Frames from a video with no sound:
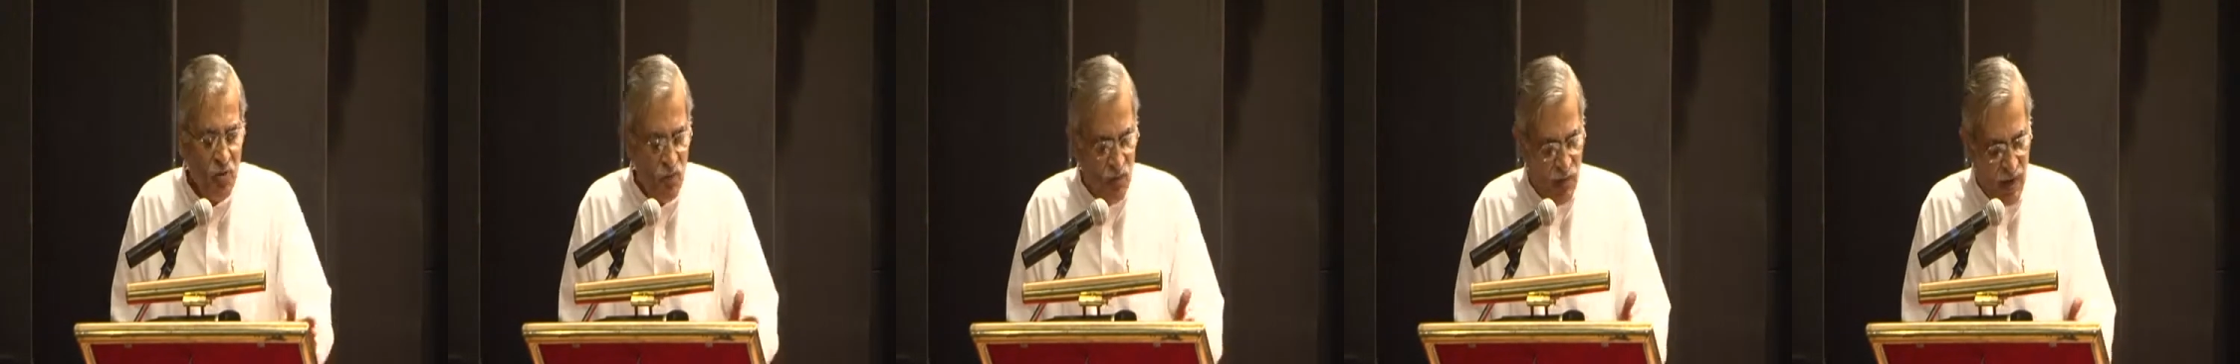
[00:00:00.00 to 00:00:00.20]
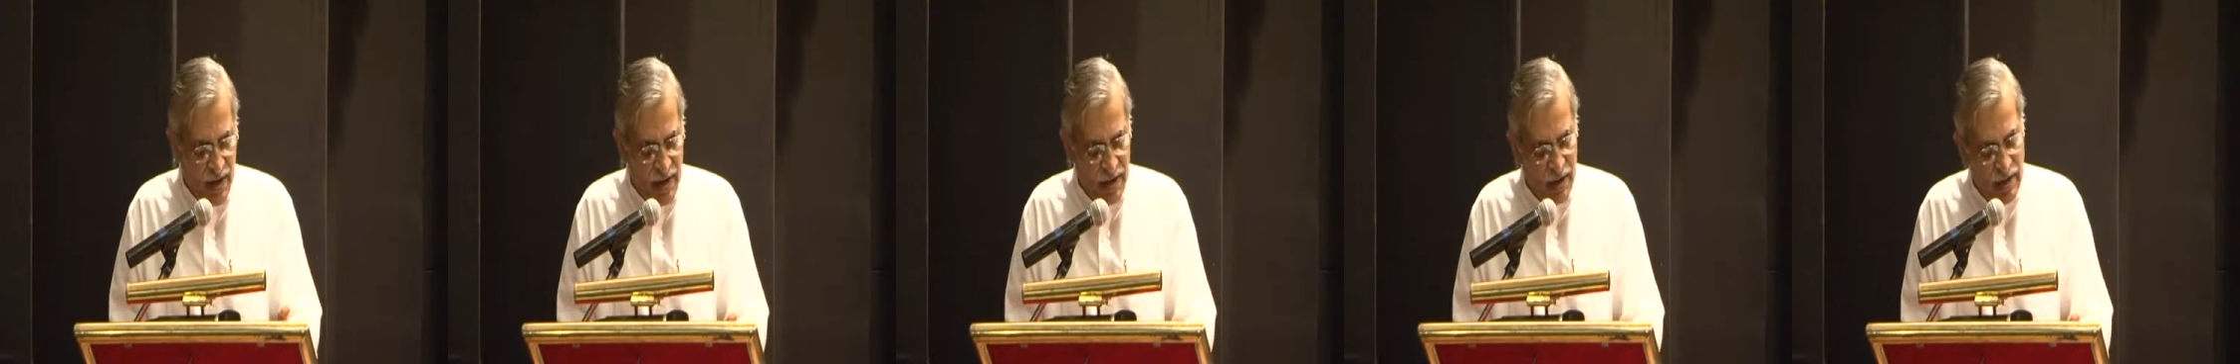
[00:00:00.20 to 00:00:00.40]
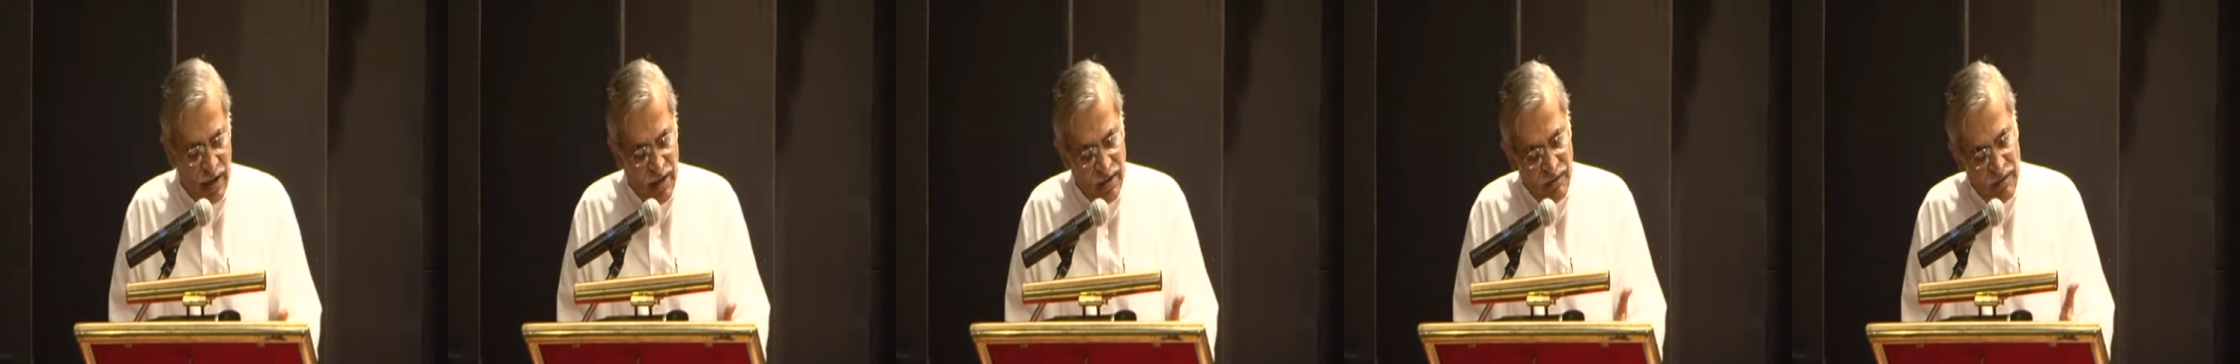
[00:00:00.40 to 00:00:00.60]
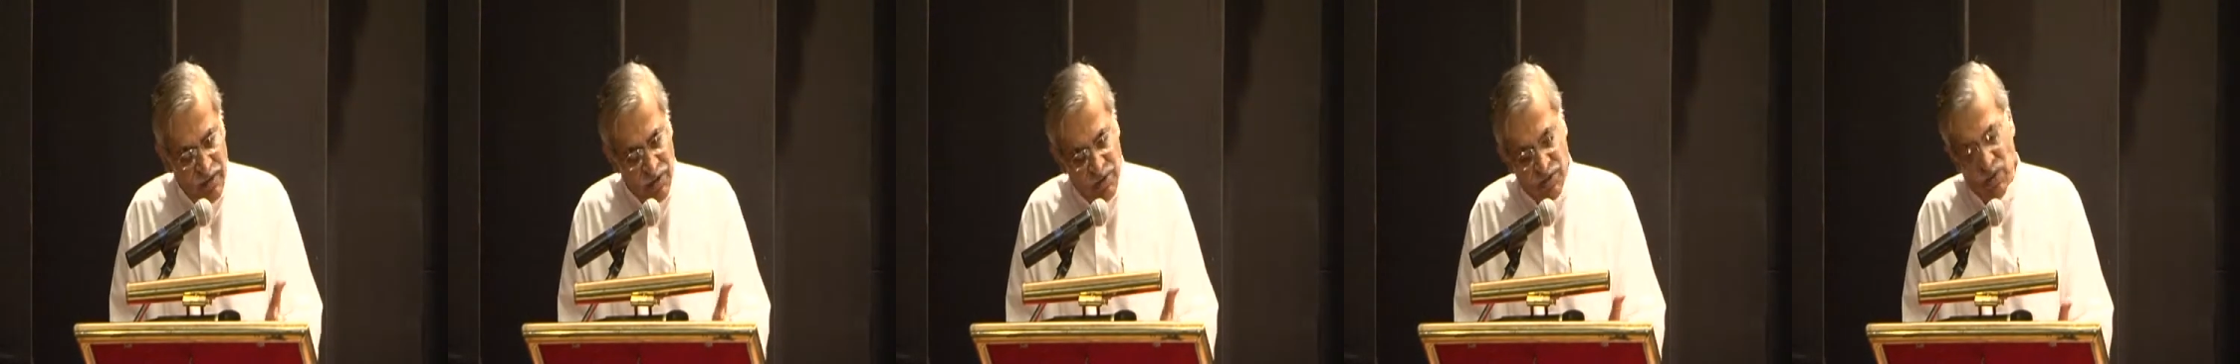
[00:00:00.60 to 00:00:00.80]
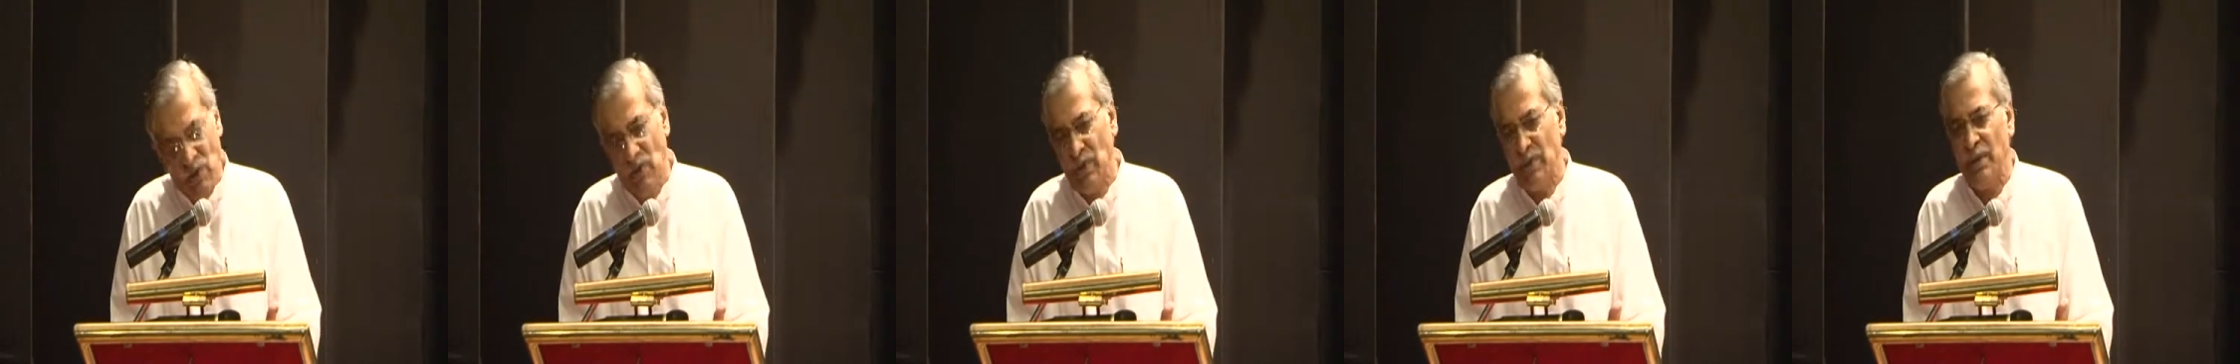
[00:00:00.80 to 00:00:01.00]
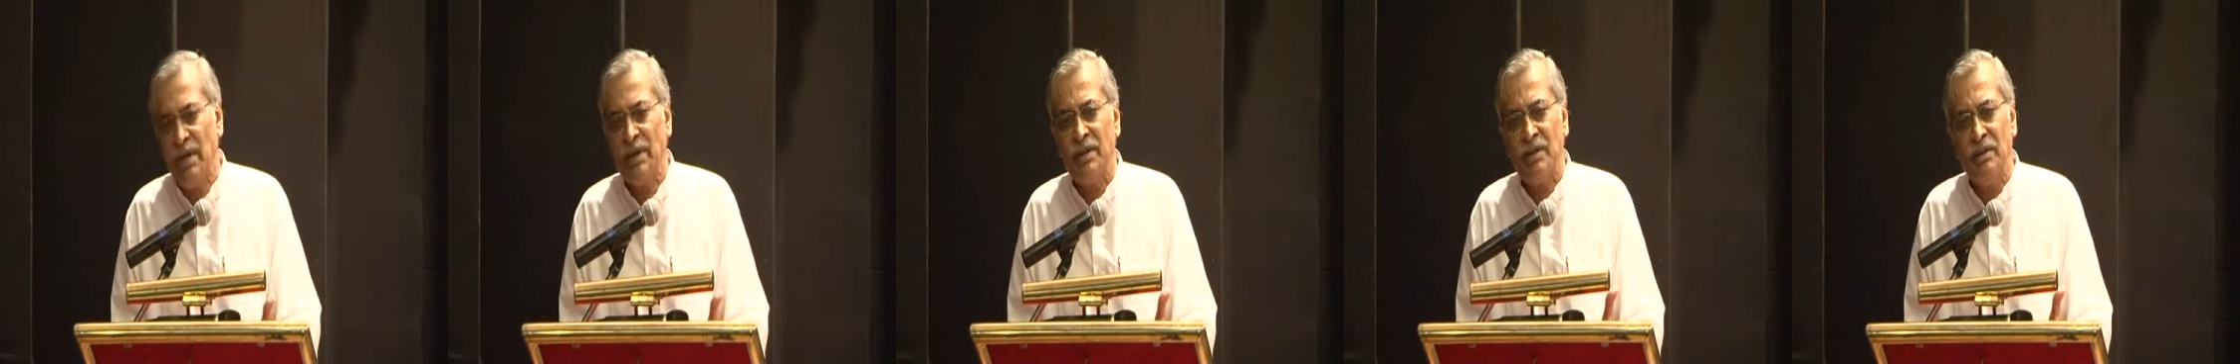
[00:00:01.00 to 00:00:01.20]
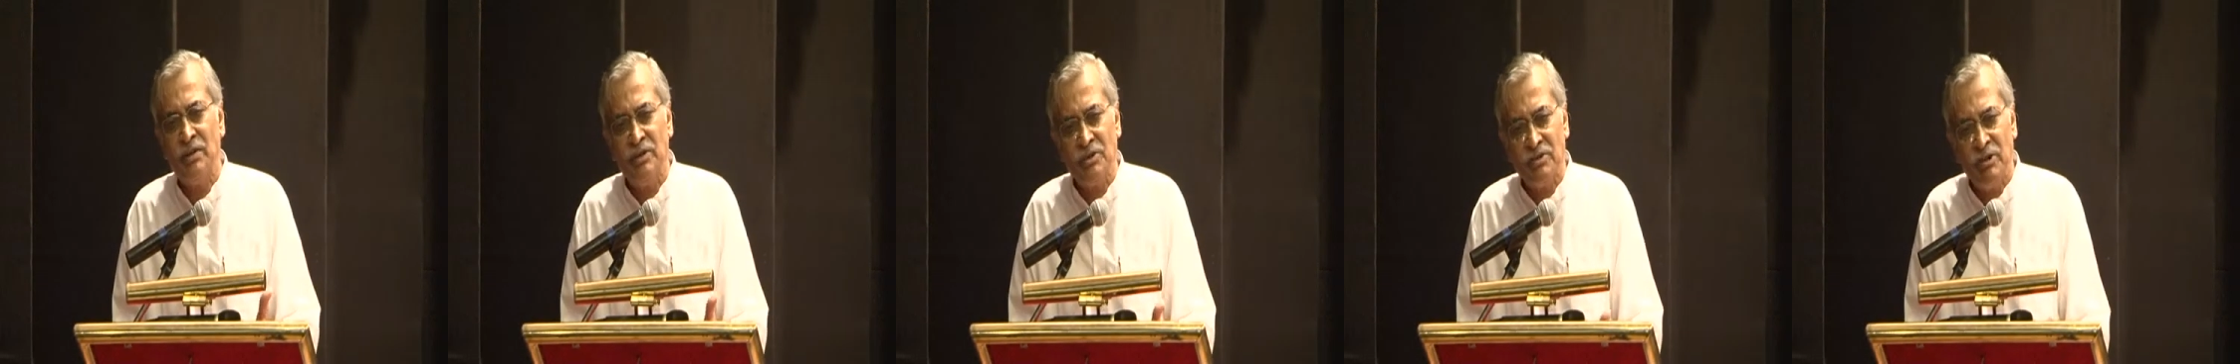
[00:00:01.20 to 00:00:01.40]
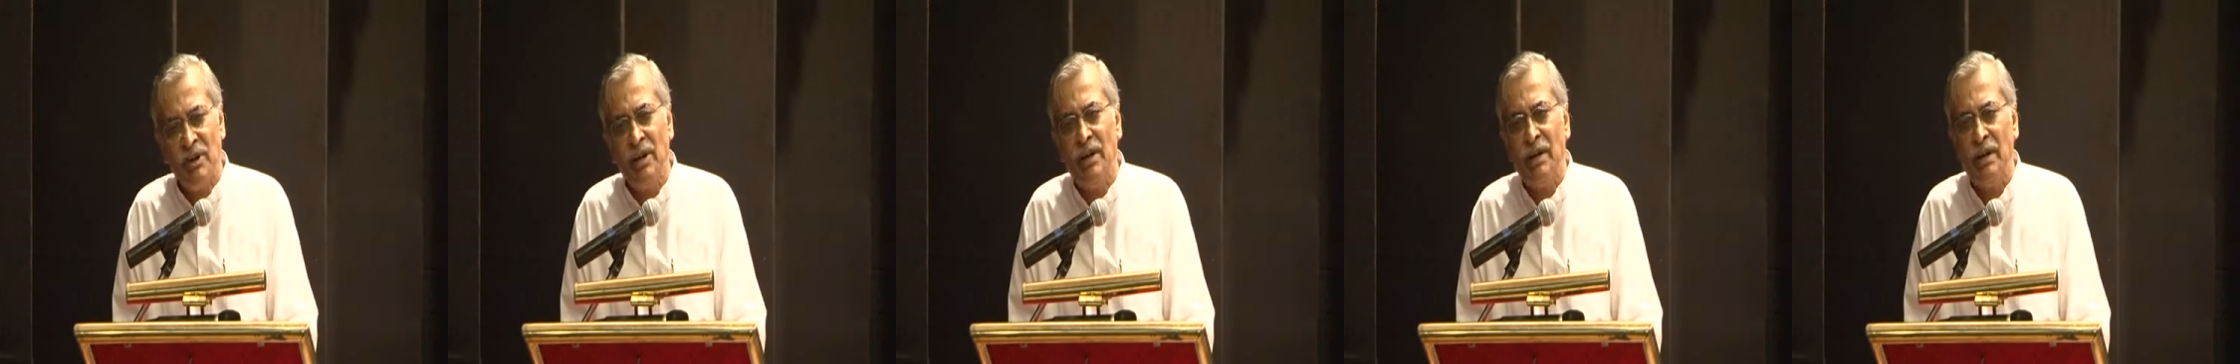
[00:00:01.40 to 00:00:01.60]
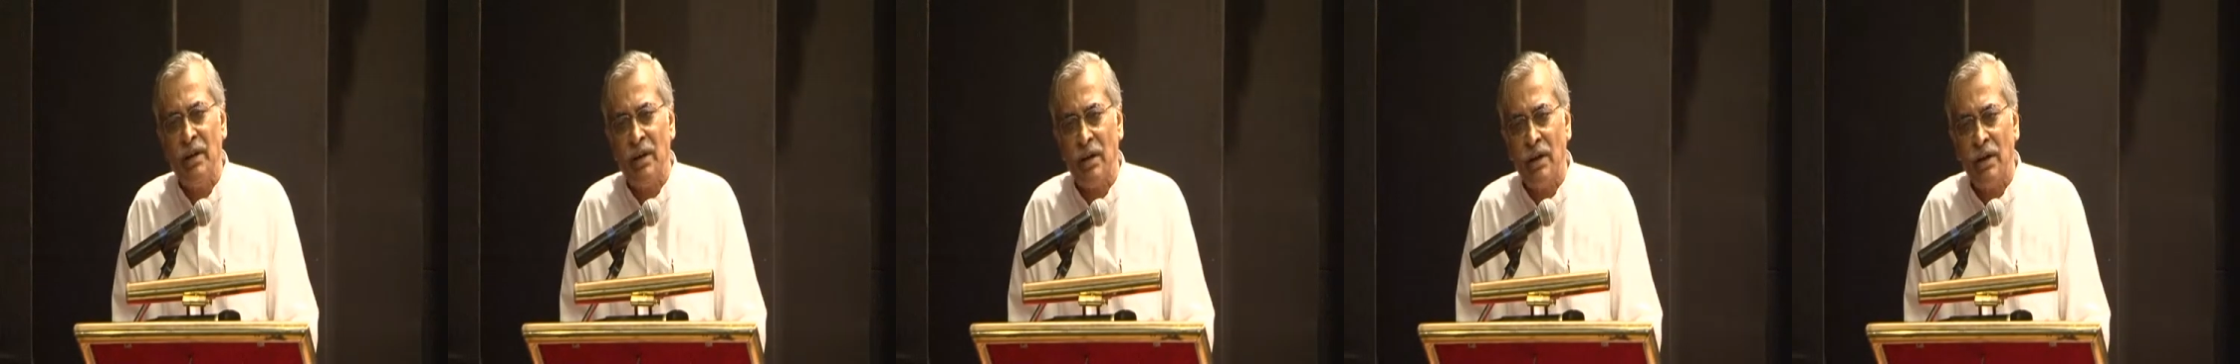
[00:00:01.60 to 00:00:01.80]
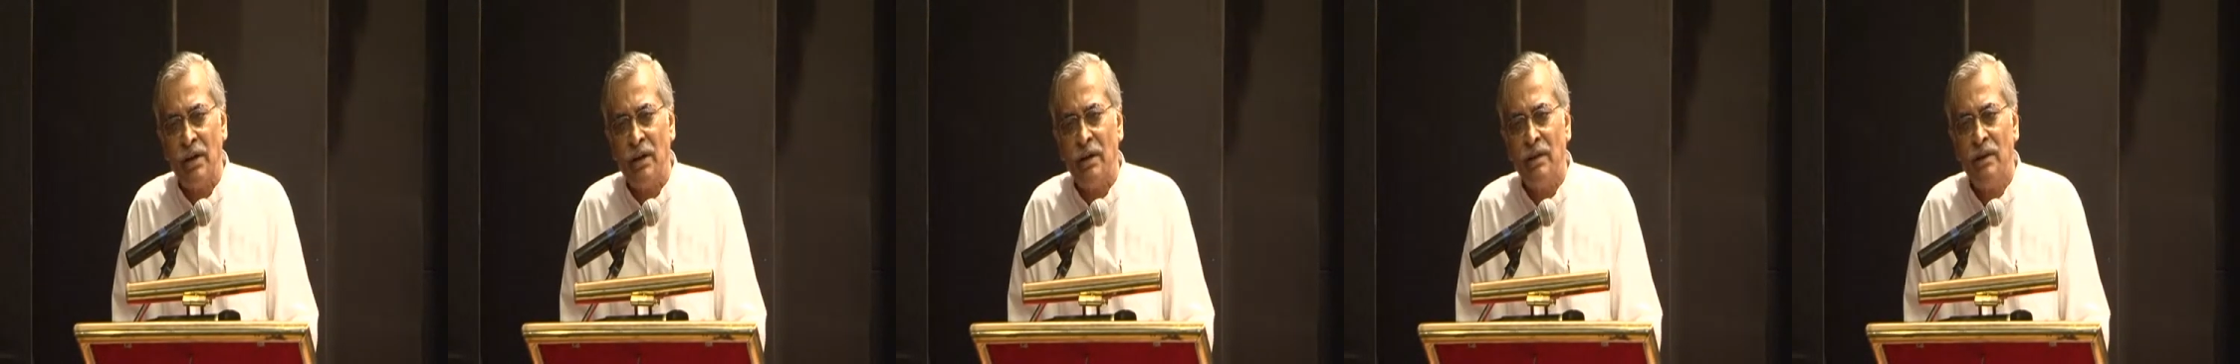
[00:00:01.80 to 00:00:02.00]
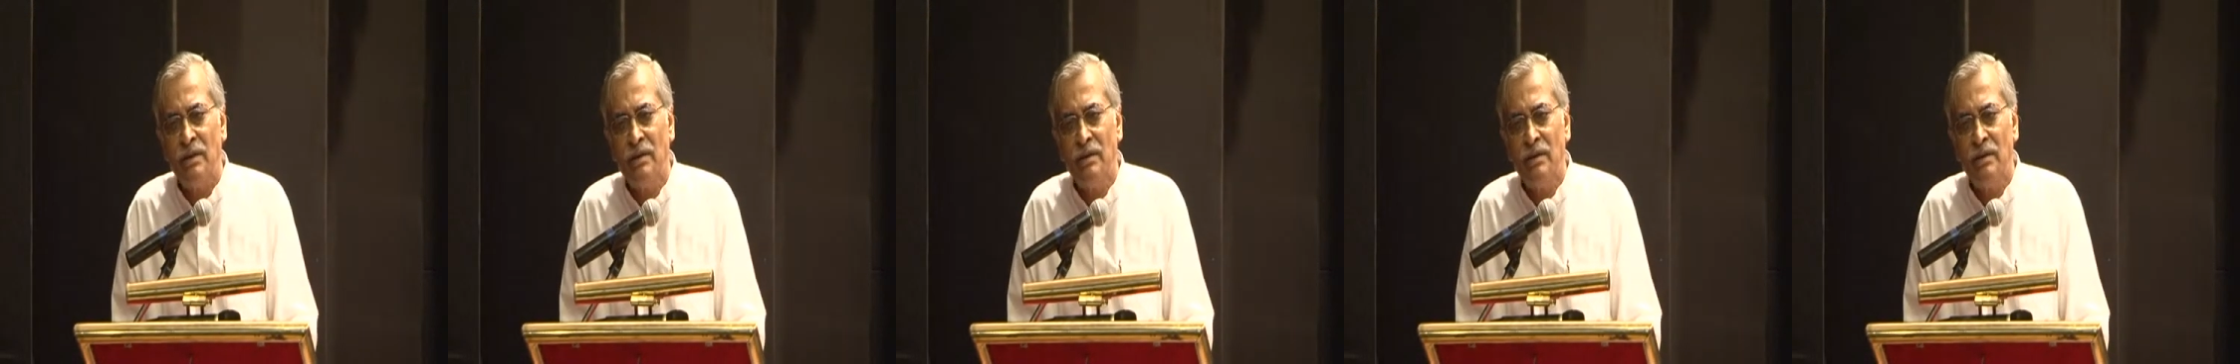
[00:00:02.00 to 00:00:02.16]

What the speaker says: Finally, we saw that in Sri Lanka,